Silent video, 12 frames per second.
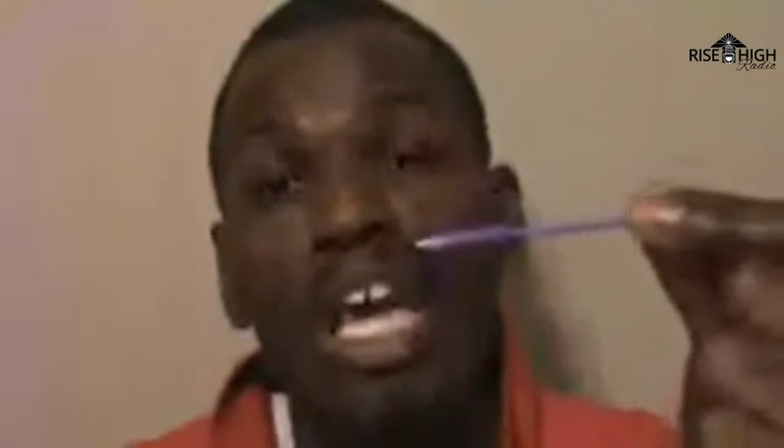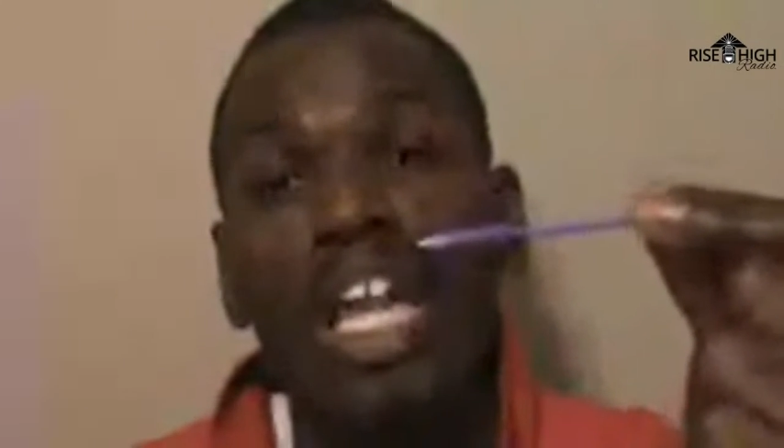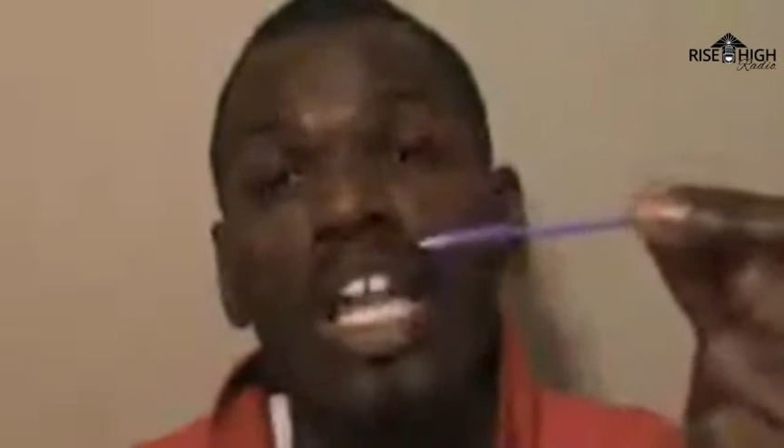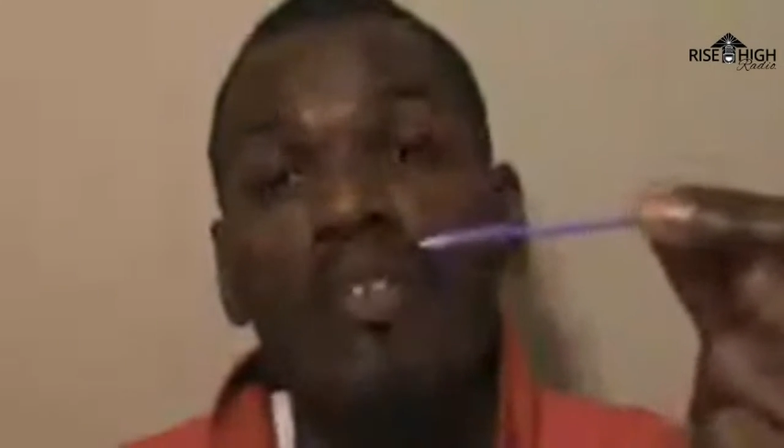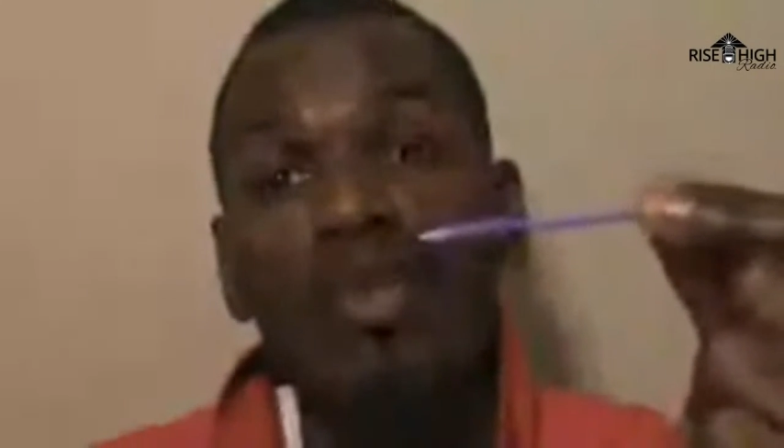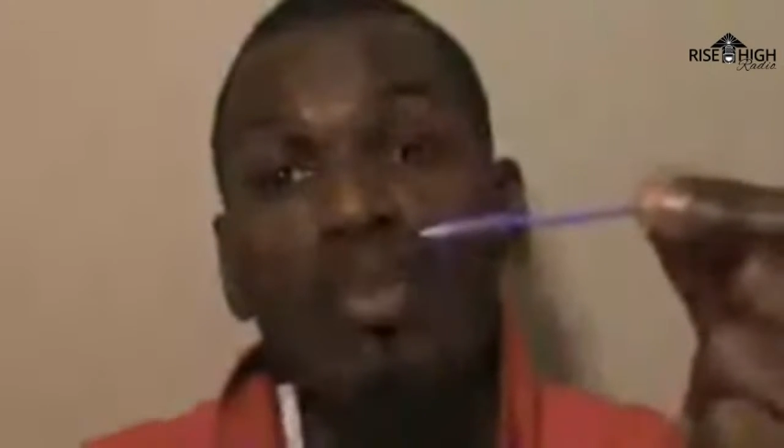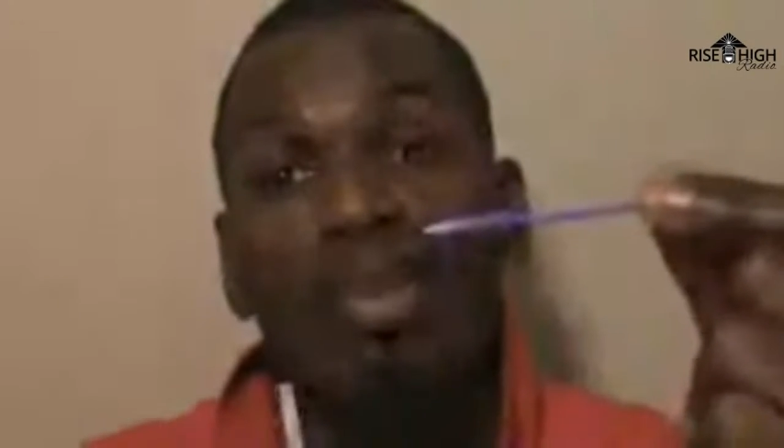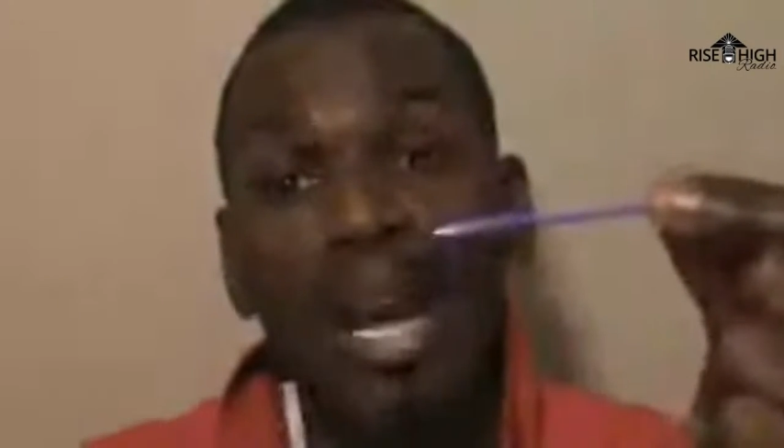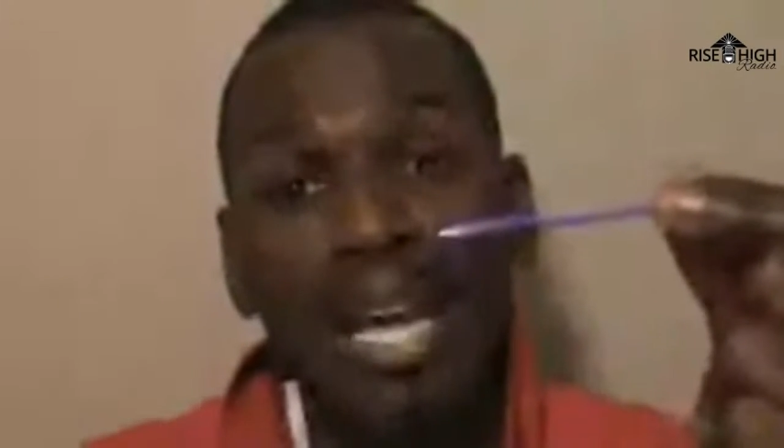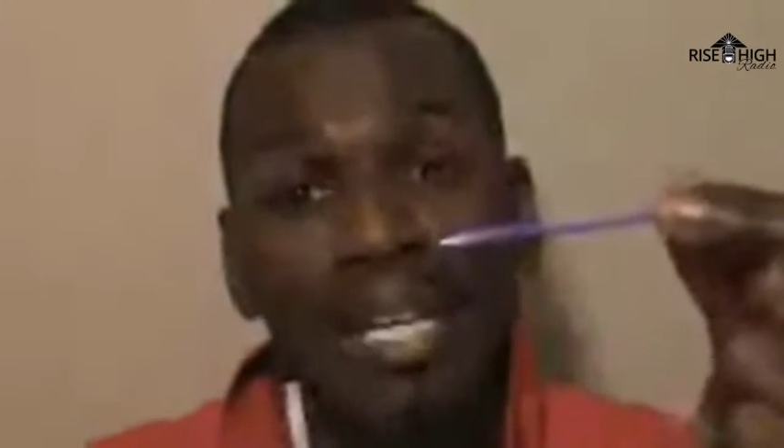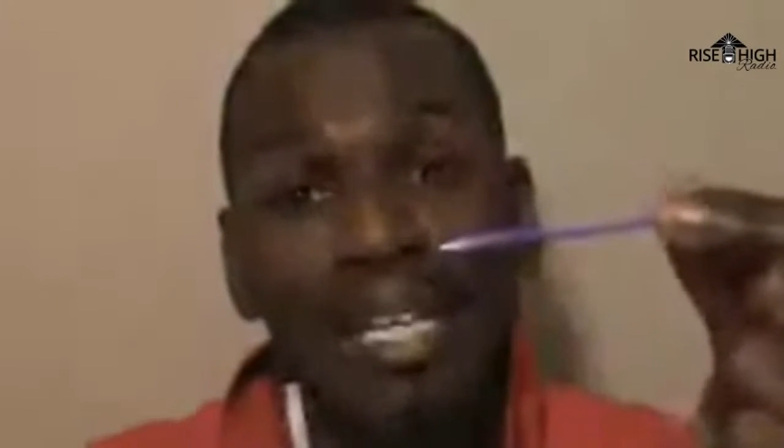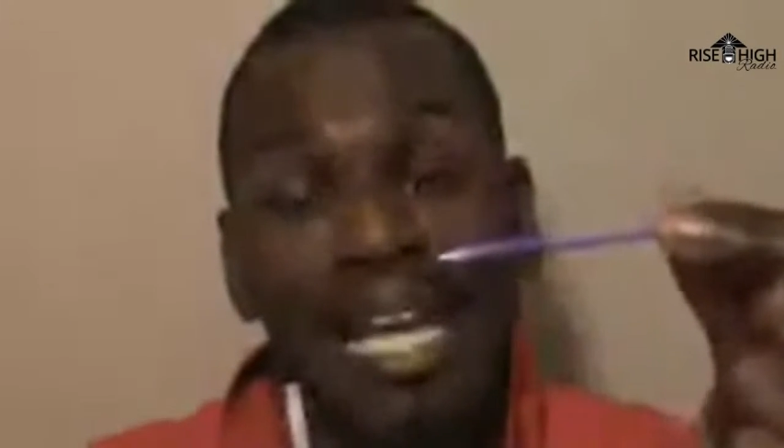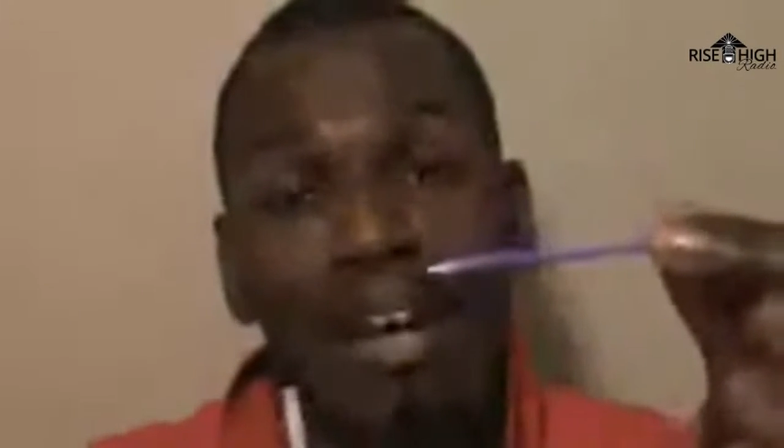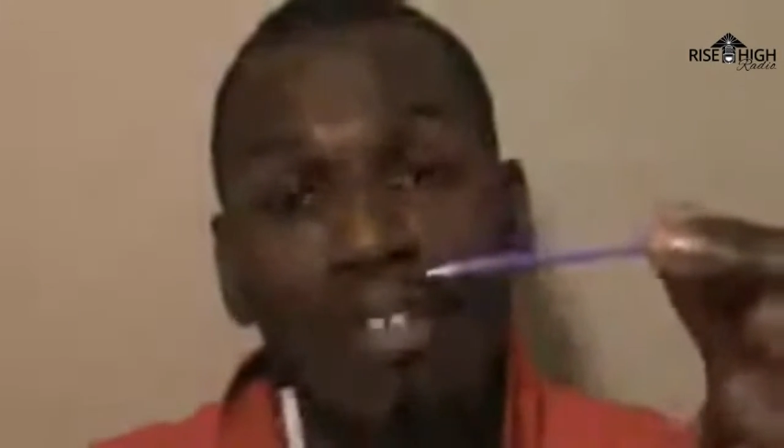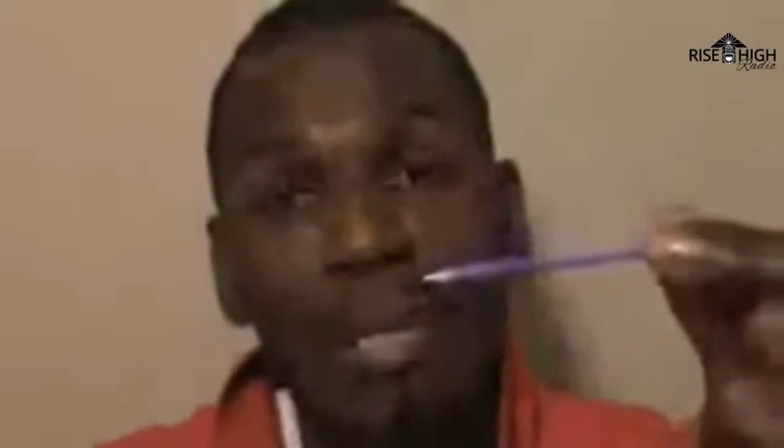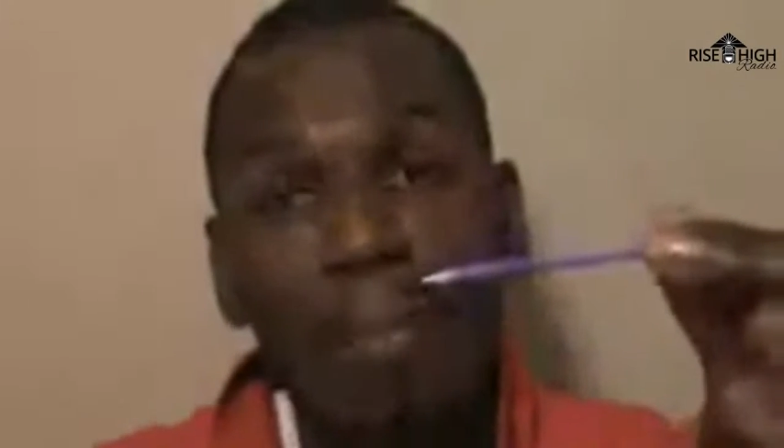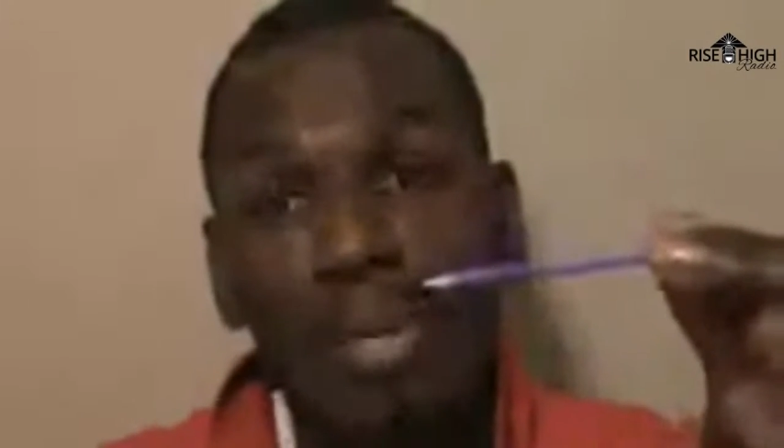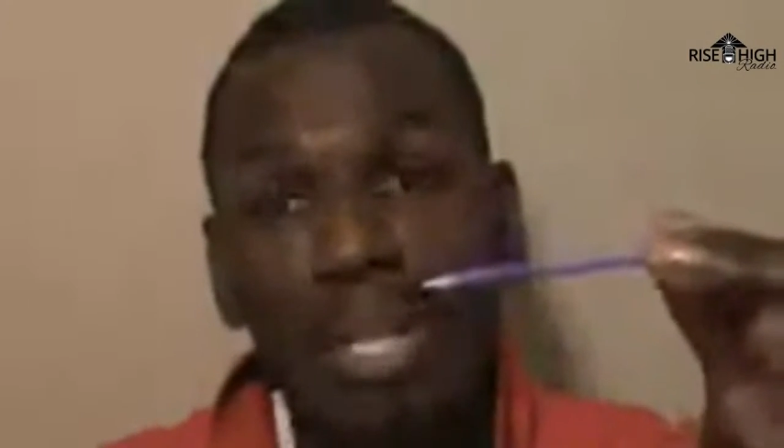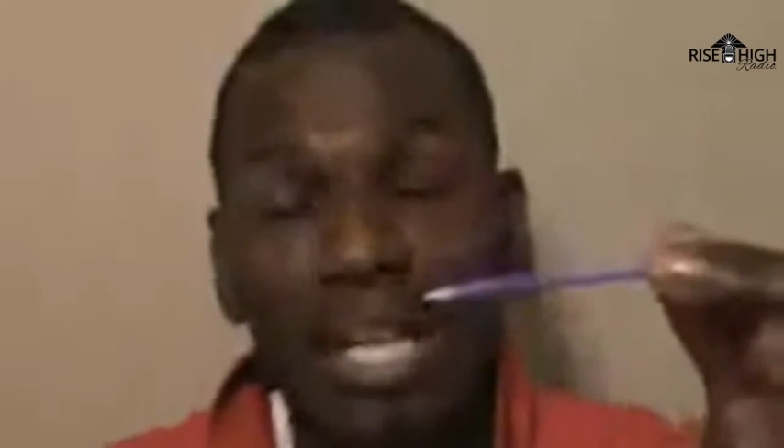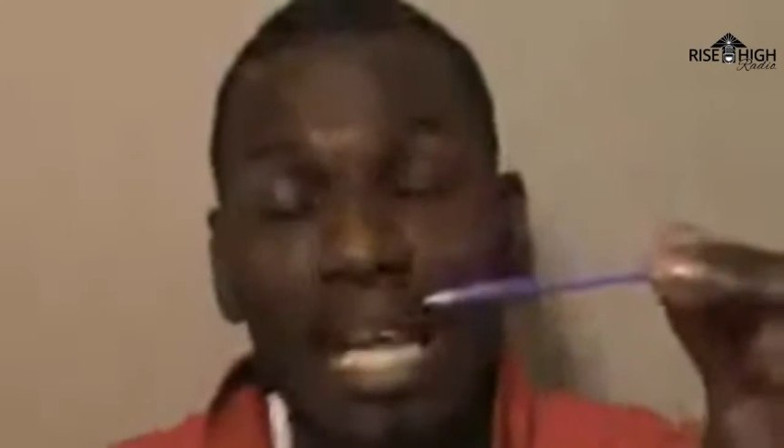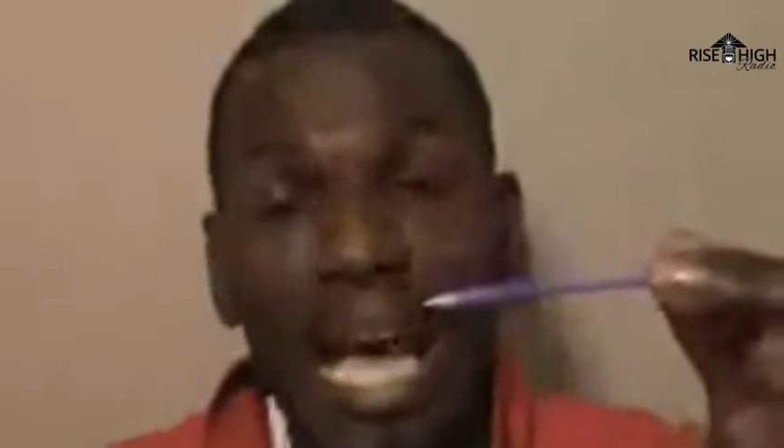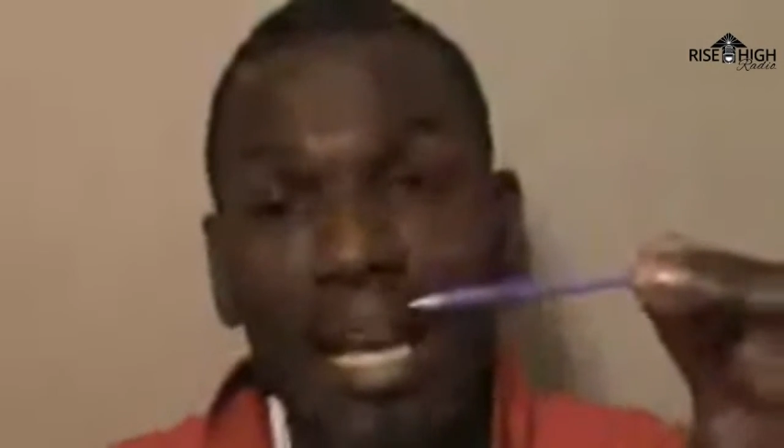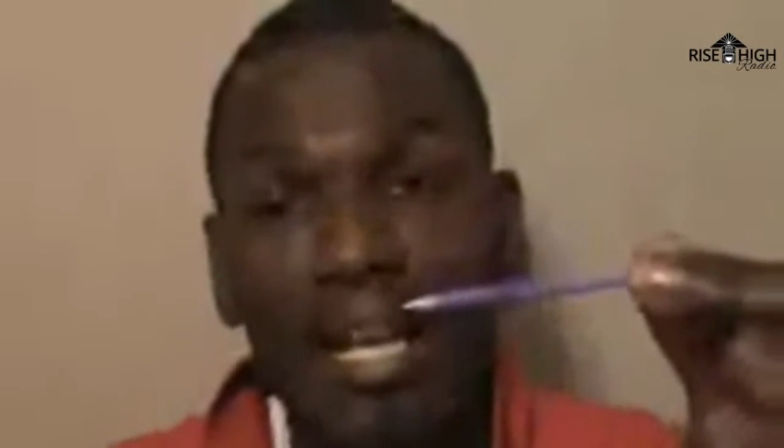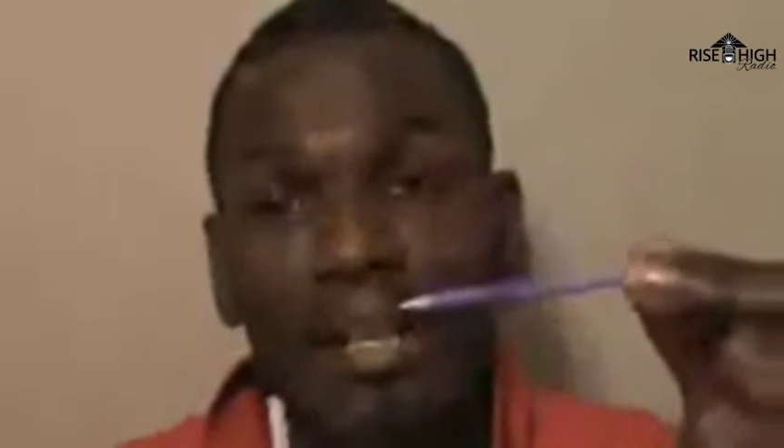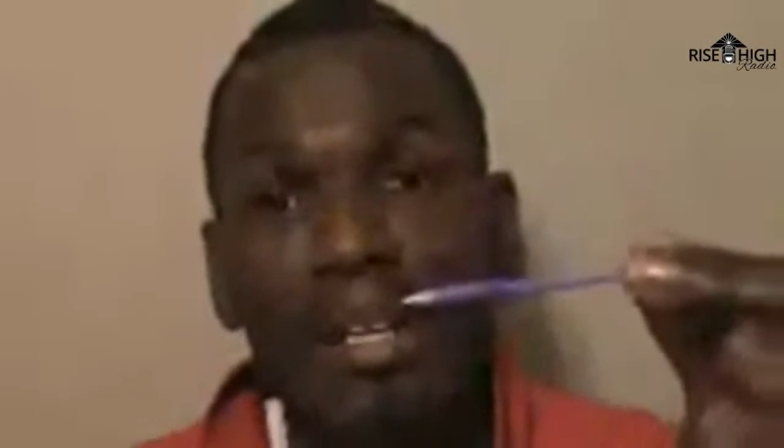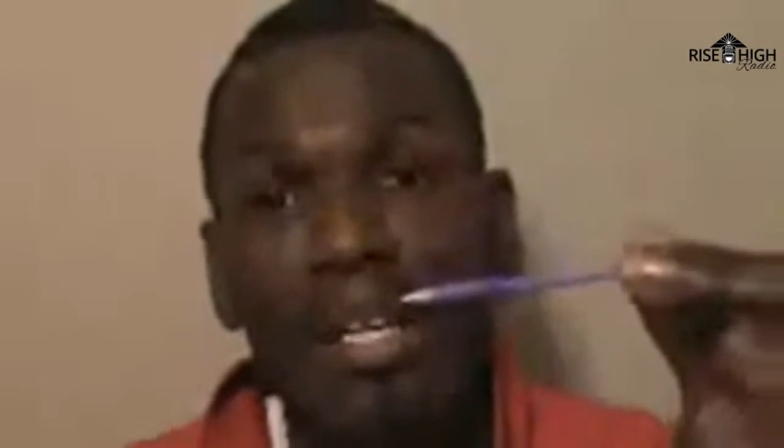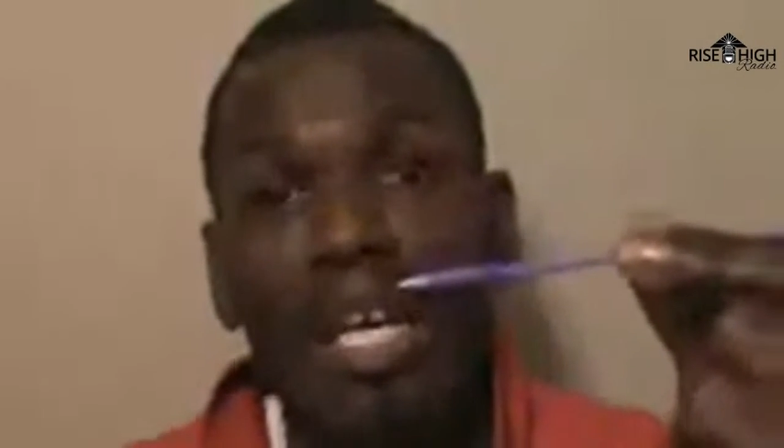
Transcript: And if you break it down deeper than that,